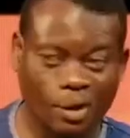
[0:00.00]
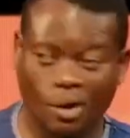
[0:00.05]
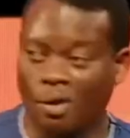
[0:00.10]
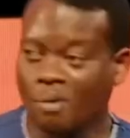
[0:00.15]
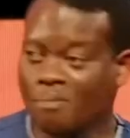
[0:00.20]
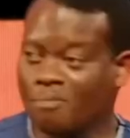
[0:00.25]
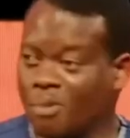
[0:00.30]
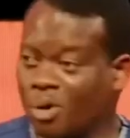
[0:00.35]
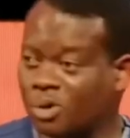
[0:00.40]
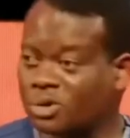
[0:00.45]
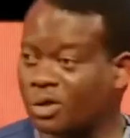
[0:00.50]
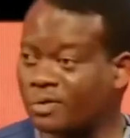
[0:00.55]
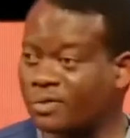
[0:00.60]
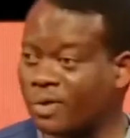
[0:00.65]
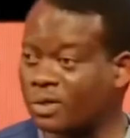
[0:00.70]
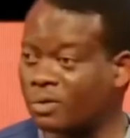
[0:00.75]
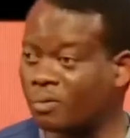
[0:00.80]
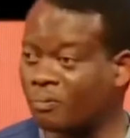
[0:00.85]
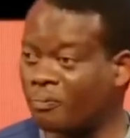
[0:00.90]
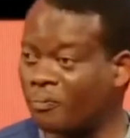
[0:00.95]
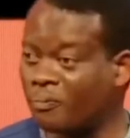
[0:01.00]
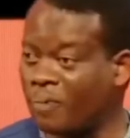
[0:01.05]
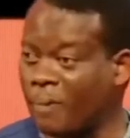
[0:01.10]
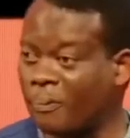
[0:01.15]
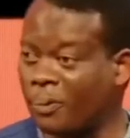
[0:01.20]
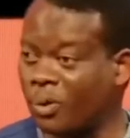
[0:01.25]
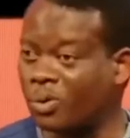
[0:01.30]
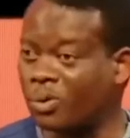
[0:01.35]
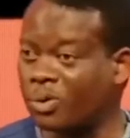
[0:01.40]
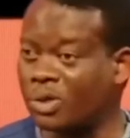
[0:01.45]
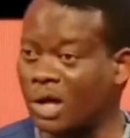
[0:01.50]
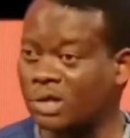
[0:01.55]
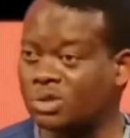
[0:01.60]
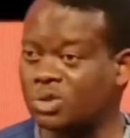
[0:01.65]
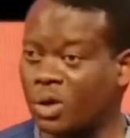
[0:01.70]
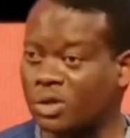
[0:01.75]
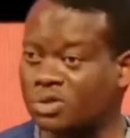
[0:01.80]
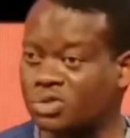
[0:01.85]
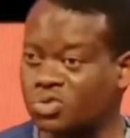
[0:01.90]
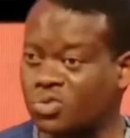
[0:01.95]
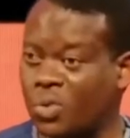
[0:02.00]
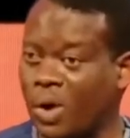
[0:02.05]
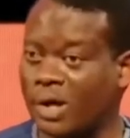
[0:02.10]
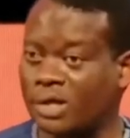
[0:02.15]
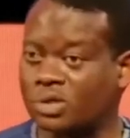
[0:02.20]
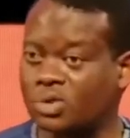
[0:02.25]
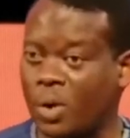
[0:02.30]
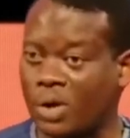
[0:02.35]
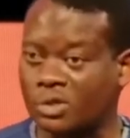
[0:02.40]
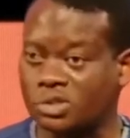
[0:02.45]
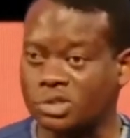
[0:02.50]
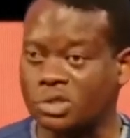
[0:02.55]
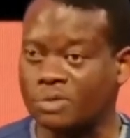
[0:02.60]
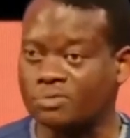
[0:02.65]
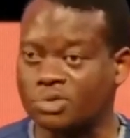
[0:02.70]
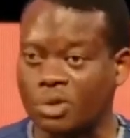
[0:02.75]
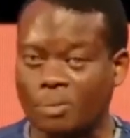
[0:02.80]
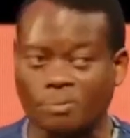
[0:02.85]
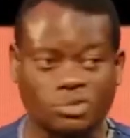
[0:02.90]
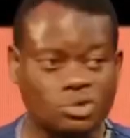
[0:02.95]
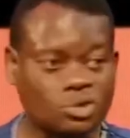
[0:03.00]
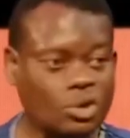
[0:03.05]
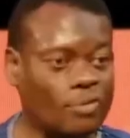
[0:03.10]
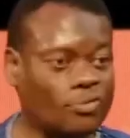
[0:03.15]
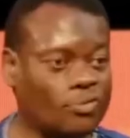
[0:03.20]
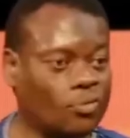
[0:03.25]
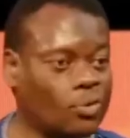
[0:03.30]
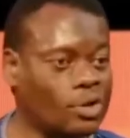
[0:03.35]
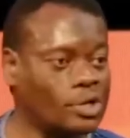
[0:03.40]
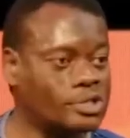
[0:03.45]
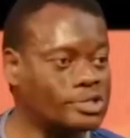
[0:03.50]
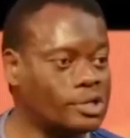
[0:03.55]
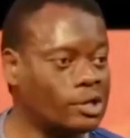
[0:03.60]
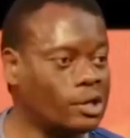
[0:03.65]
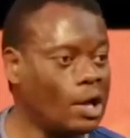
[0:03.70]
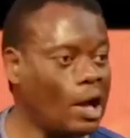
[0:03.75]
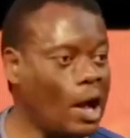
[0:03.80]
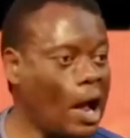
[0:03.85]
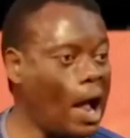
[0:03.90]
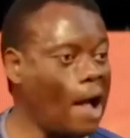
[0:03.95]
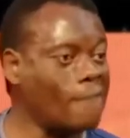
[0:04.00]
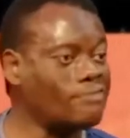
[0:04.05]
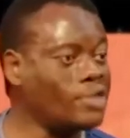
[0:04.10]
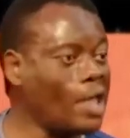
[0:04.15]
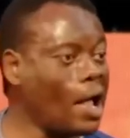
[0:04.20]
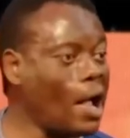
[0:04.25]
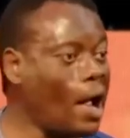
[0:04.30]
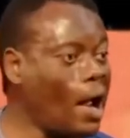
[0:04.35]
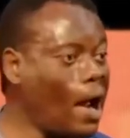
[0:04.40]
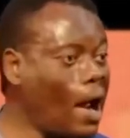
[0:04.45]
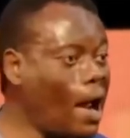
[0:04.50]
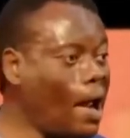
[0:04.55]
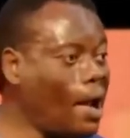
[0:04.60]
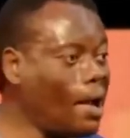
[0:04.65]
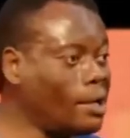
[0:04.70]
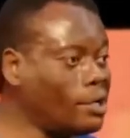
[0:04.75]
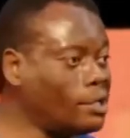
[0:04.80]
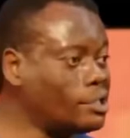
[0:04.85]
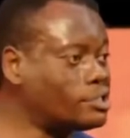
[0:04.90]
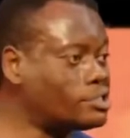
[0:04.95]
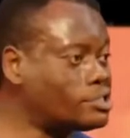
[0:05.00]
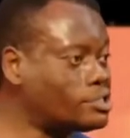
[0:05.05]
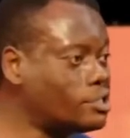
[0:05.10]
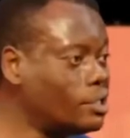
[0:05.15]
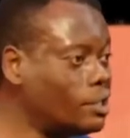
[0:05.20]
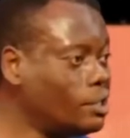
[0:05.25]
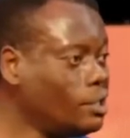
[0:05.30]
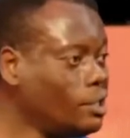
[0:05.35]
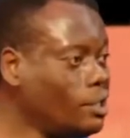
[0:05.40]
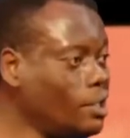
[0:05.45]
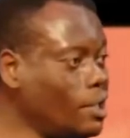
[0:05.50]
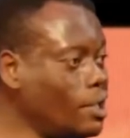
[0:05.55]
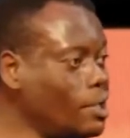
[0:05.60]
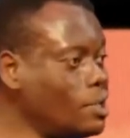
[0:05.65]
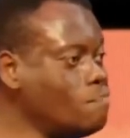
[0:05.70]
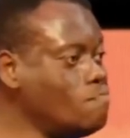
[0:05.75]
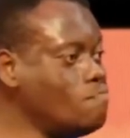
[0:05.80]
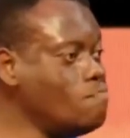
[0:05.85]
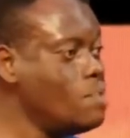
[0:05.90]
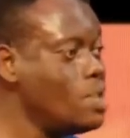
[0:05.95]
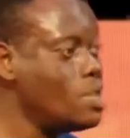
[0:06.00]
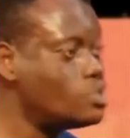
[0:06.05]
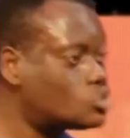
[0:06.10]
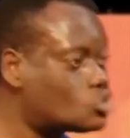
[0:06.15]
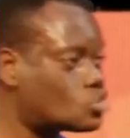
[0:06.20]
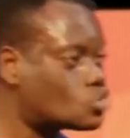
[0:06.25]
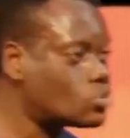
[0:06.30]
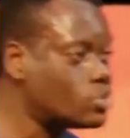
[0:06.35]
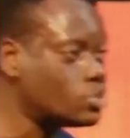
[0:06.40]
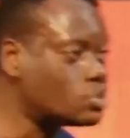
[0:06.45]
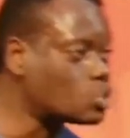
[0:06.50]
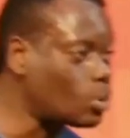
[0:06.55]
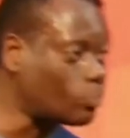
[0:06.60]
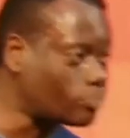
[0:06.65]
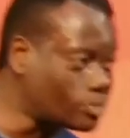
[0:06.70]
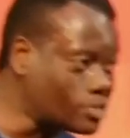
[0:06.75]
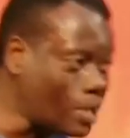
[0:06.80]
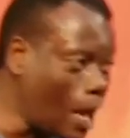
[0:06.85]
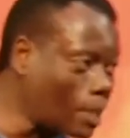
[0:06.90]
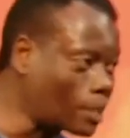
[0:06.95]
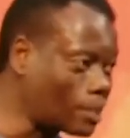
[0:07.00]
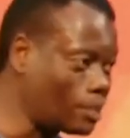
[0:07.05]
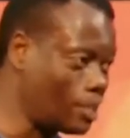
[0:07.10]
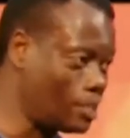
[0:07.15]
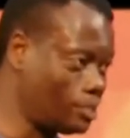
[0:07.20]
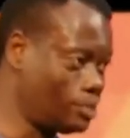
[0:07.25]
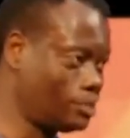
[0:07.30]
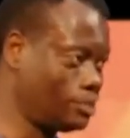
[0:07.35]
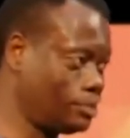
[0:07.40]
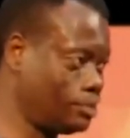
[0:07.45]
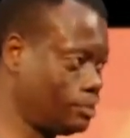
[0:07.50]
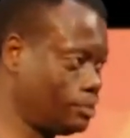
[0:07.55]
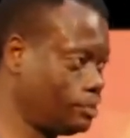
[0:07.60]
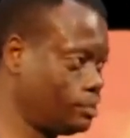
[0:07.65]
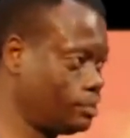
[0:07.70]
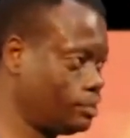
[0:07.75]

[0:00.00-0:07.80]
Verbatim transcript: Most of the people that you are trying to achieve some stuff with have their hands in mysteries of darkness.